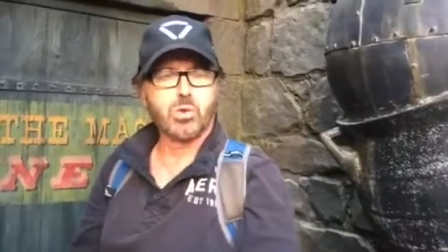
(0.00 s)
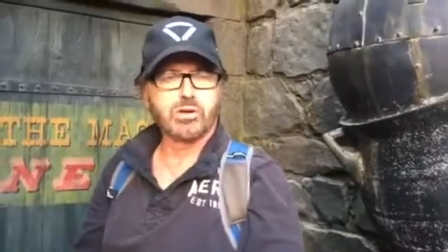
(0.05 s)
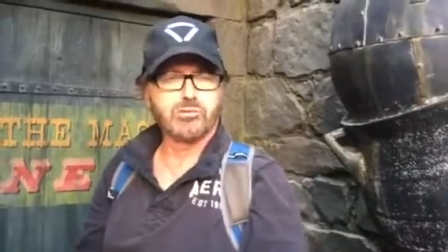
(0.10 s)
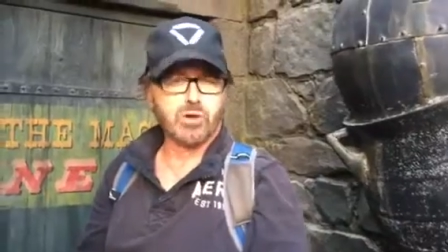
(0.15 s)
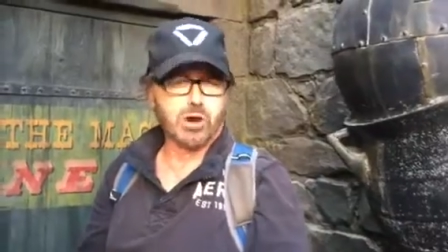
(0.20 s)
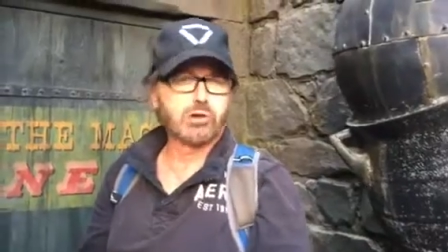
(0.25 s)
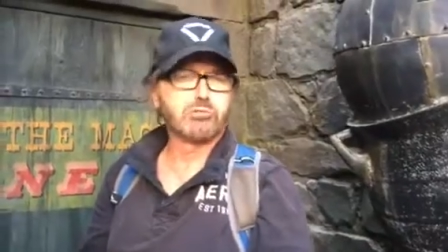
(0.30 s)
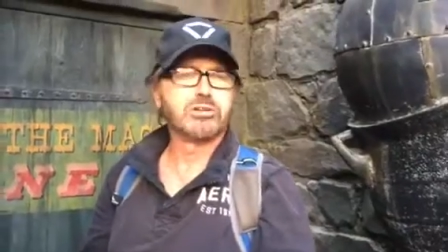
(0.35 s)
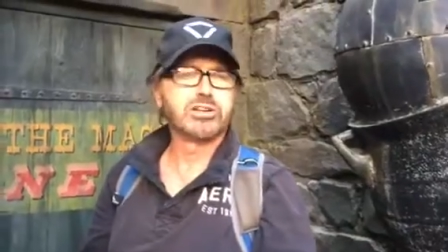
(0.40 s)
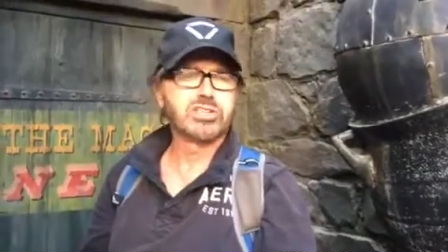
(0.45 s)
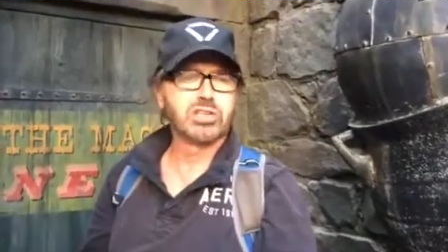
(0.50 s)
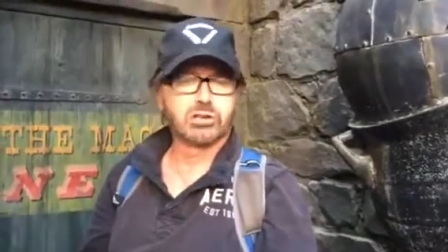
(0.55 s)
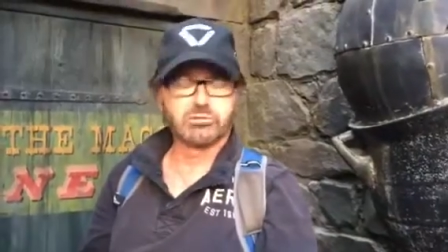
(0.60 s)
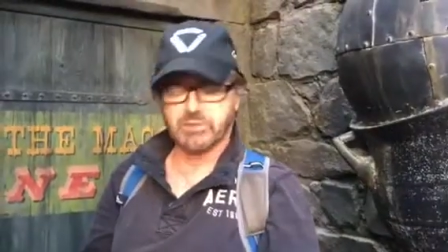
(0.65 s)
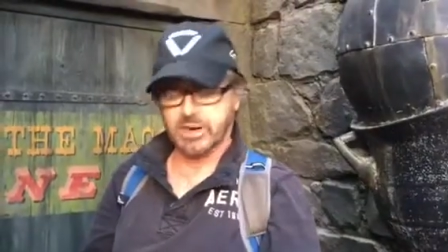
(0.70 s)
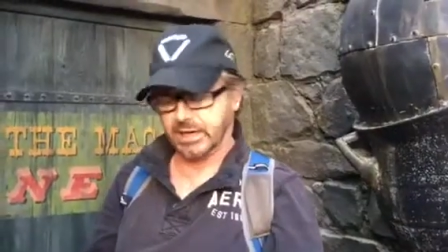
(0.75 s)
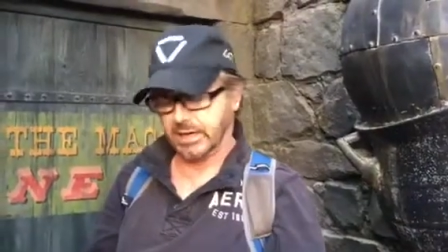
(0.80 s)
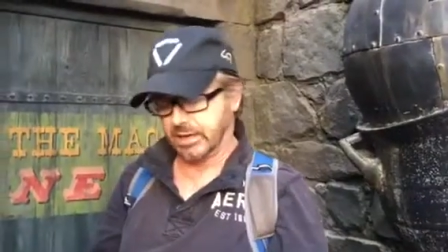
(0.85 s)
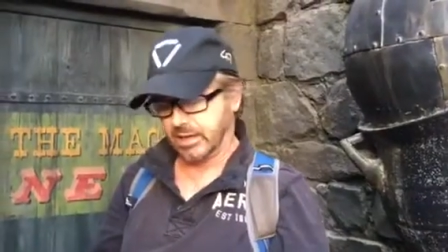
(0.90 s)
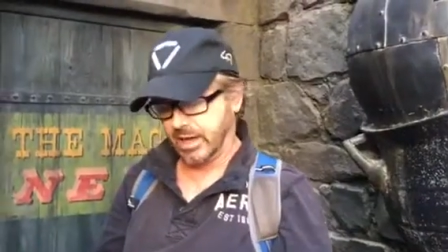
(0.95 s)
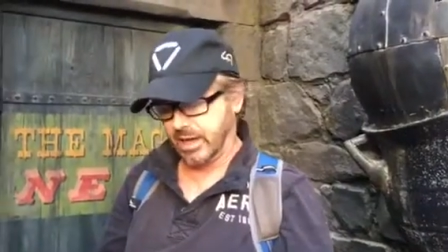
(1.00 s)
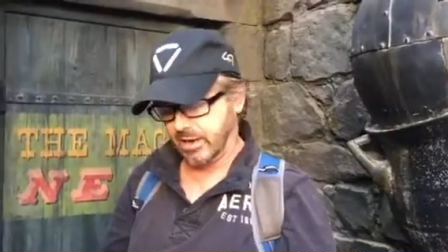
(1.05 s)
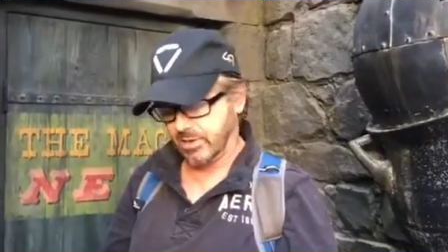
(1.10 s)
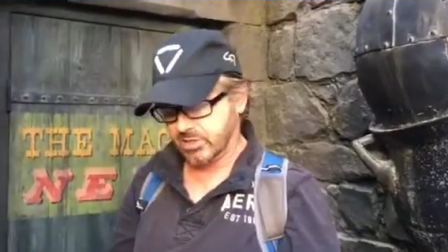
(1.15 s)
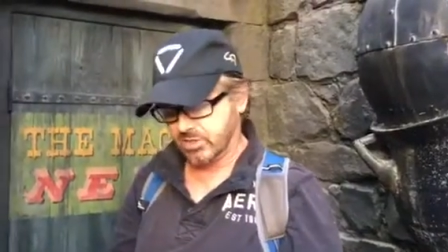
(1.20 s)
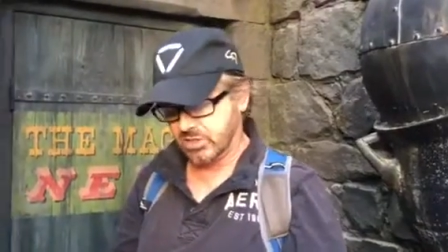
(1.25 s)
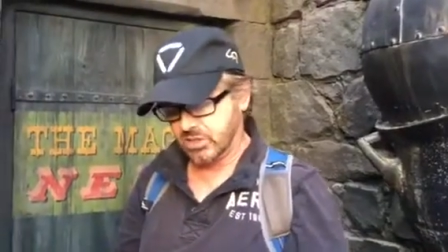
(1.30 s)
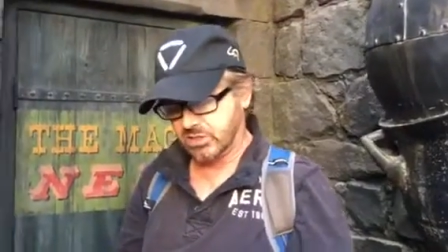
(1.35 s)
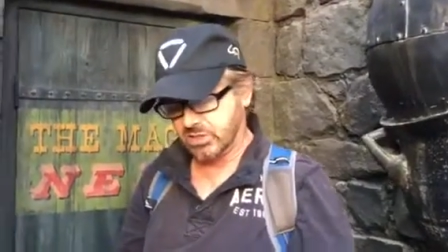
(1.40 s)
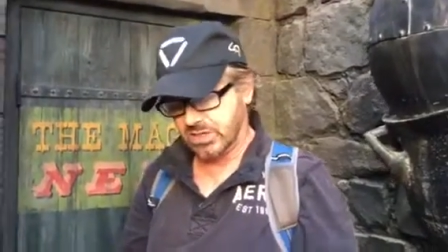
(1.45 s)
one of our original
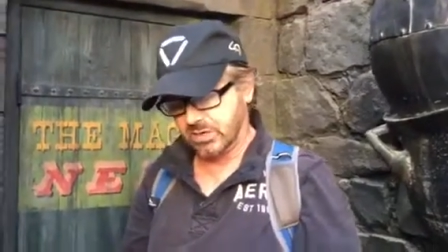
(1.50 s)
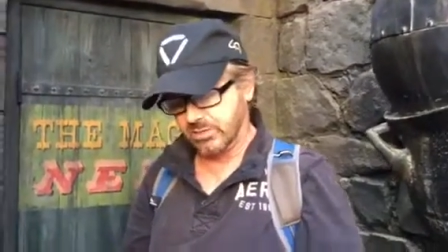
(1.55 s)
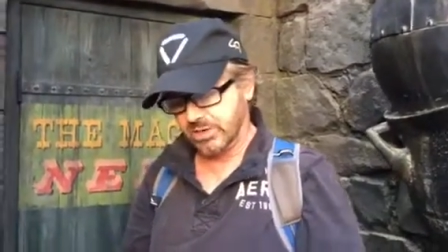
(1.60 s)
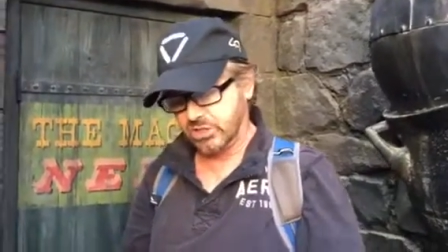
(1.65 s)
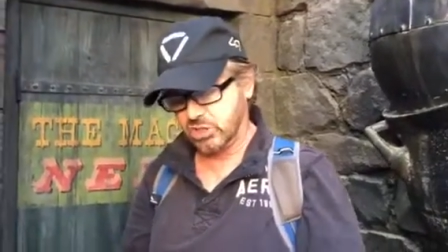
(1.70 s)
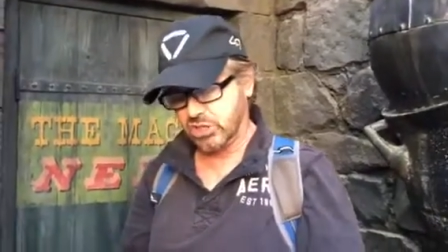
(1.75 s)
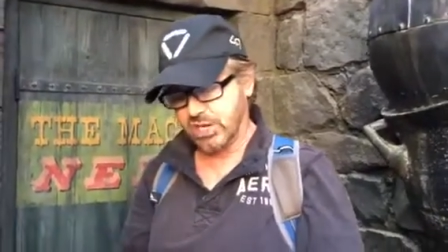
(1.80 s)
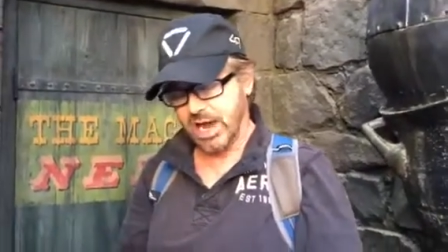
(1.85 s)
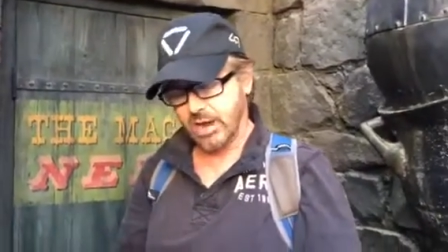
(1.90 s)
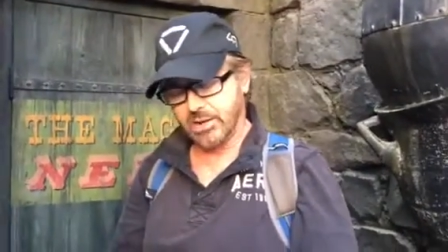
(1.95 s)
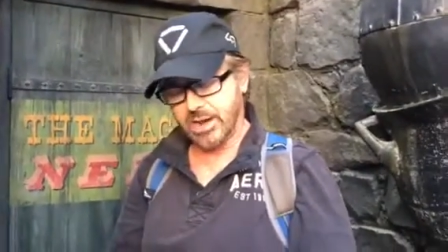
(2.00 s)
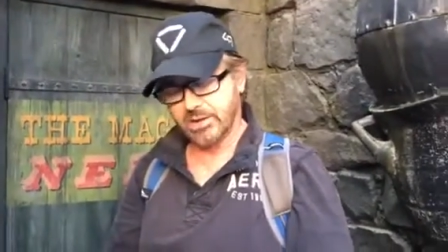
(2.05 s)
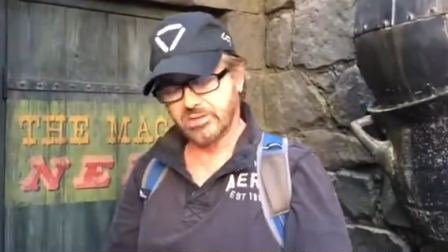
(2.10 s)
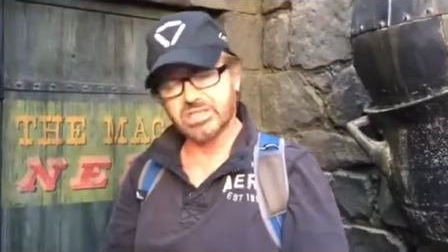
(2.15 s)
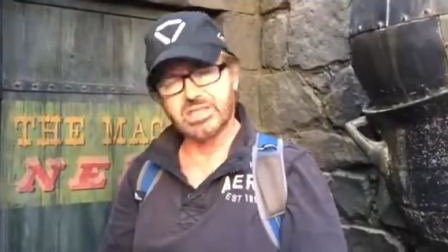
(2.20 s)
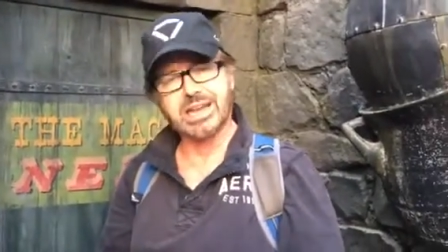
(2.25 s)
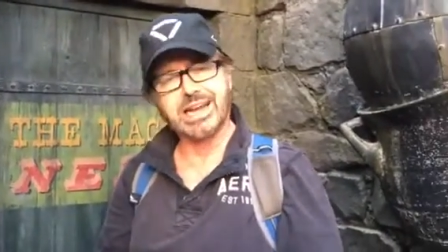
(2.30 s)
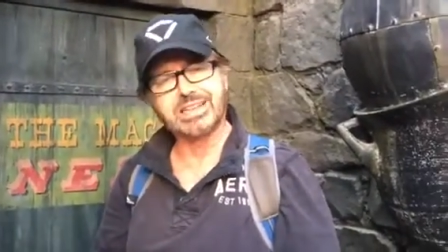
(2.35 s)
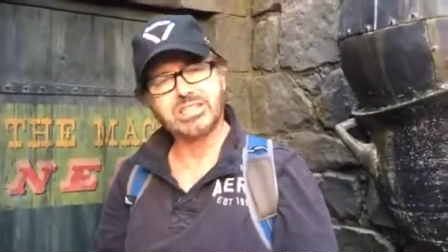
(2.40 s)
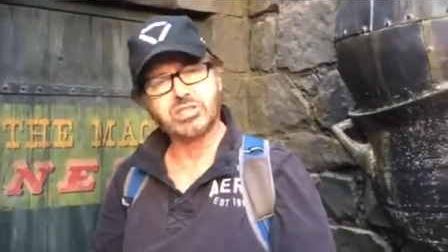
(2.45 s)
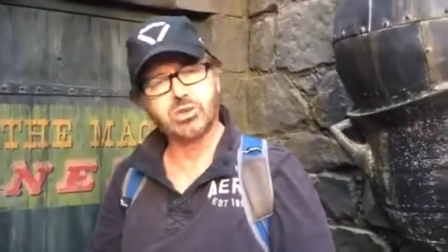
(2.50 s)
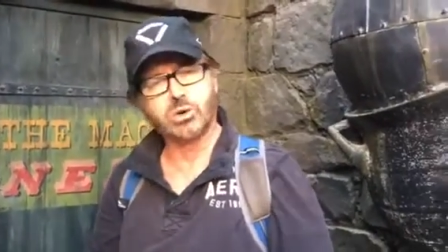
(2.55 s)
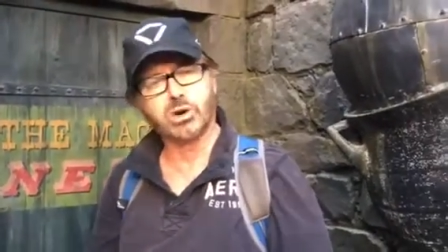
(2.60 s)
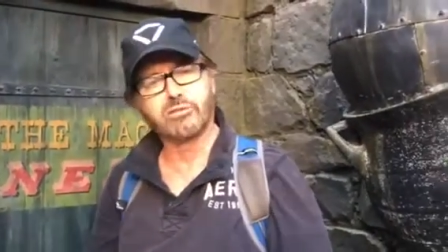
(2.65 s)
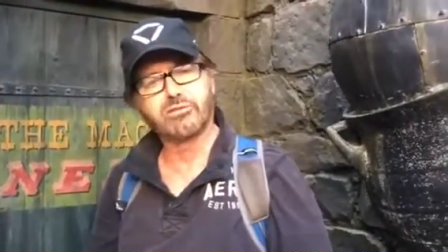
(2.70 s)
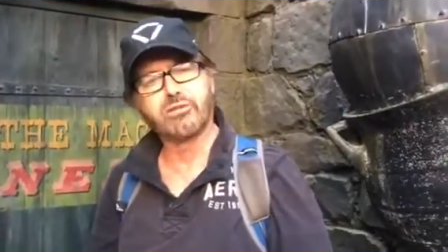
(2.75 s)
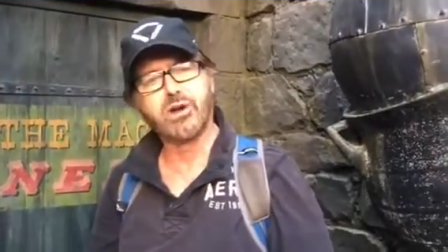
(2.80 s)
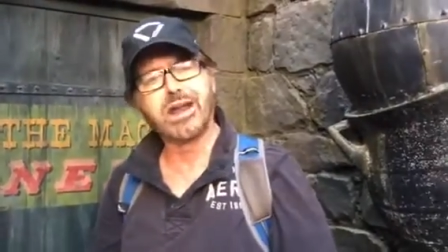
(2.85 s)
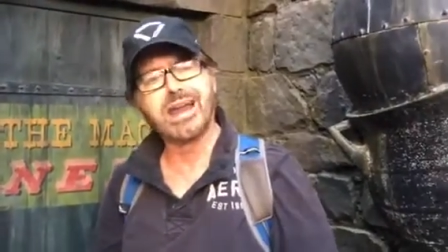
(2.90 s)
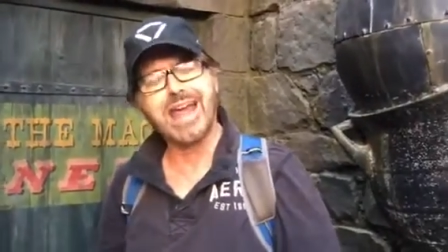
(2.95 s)
regulators, is giving a shout out tonight to
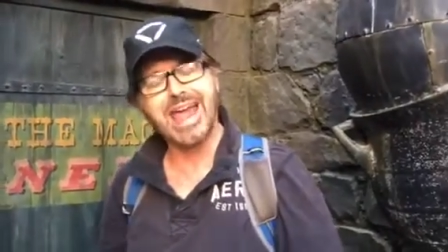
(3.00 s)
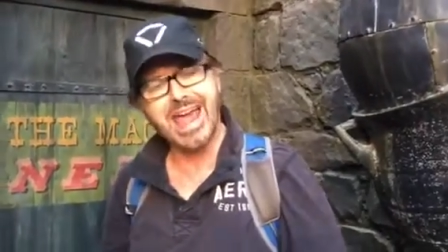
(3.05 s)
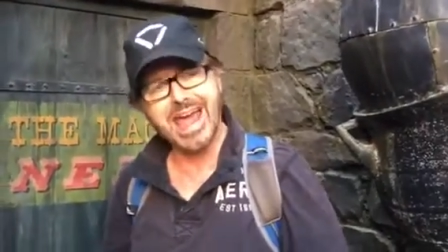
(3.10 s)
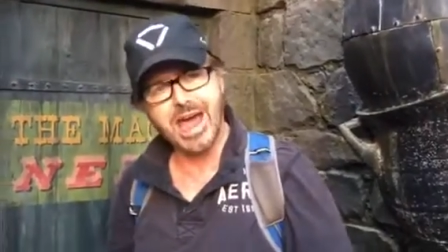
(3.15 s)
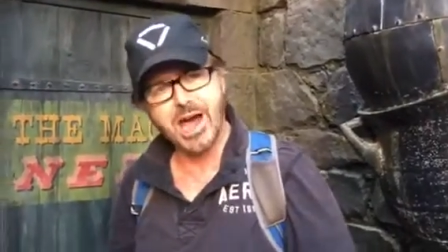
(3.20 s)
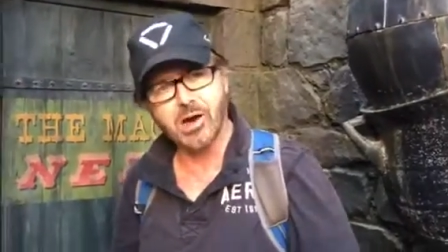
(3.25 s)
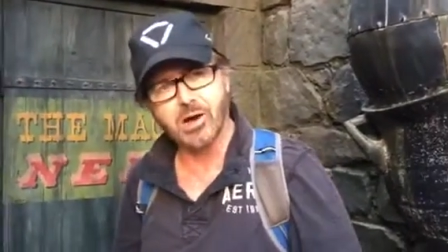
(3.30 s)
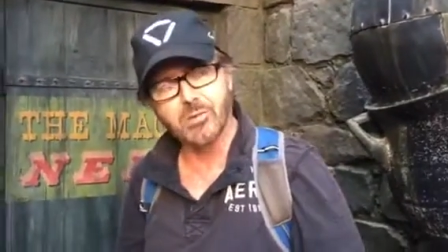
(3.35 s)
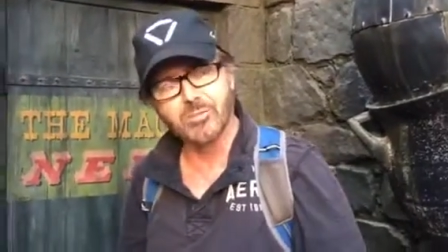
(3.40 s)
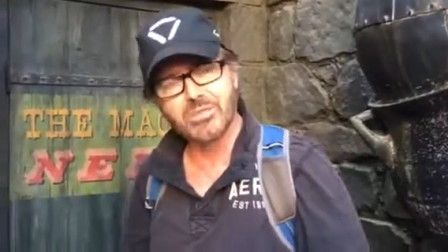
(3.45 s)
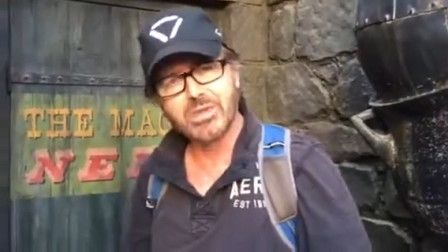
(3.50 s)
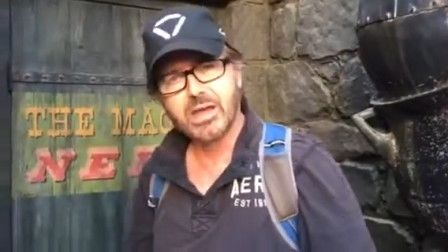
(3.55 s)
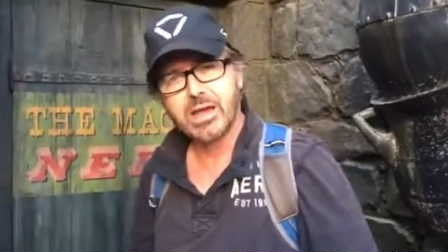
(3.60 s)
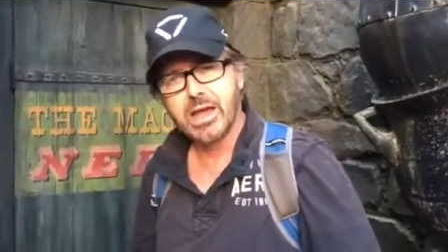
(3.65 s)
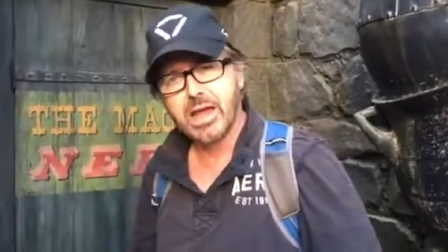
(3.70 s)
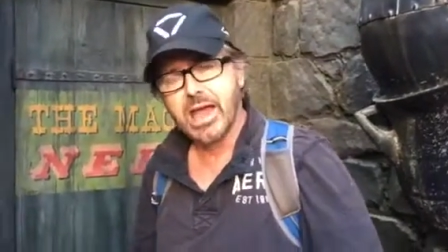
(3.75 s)
her friend Al.